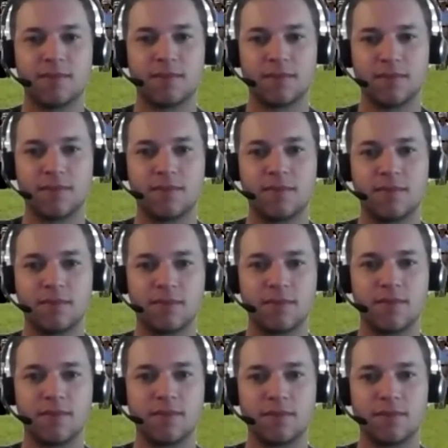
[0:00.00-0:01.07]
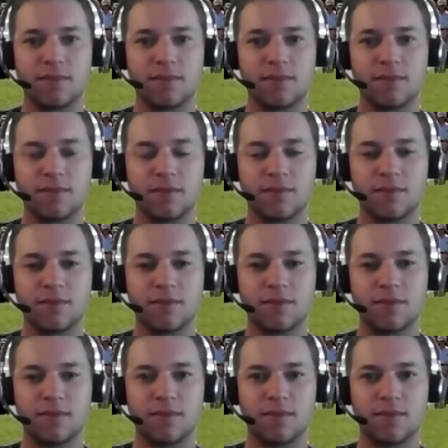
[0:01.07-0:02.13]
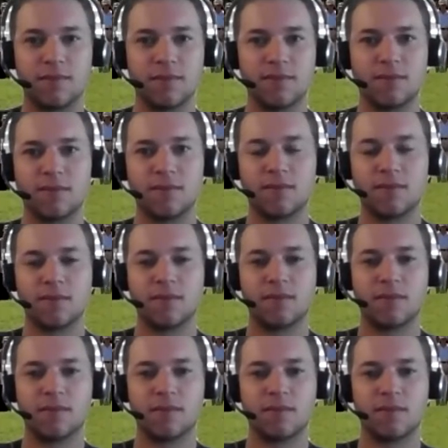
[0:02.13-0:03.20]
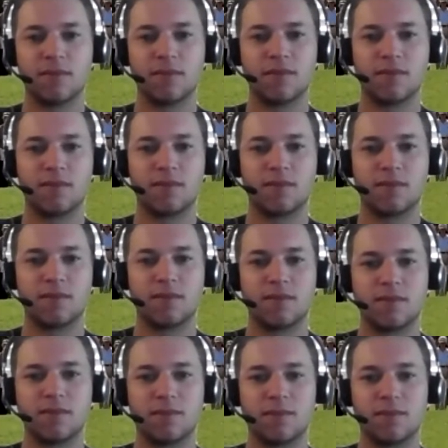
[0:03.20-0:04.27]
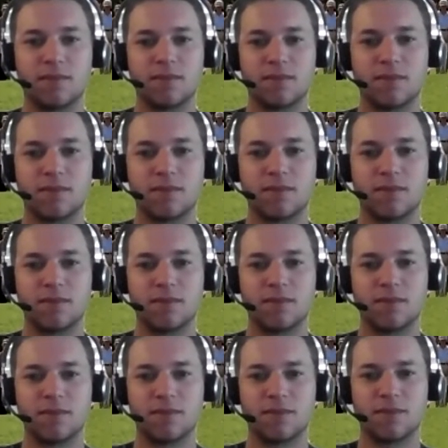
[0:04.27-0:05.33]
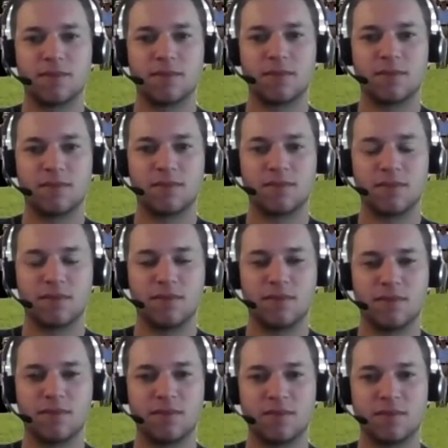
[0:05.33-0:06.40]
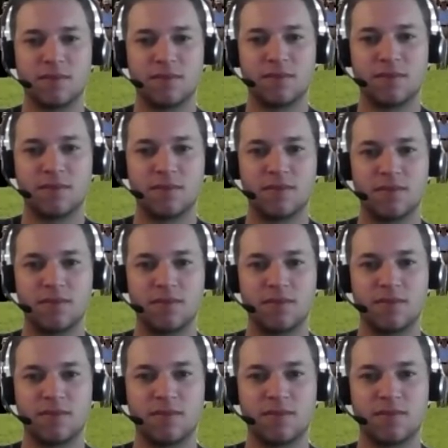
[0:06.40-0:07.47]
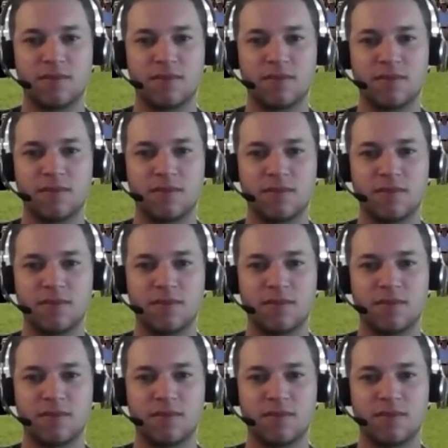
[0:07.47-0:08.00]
(silent)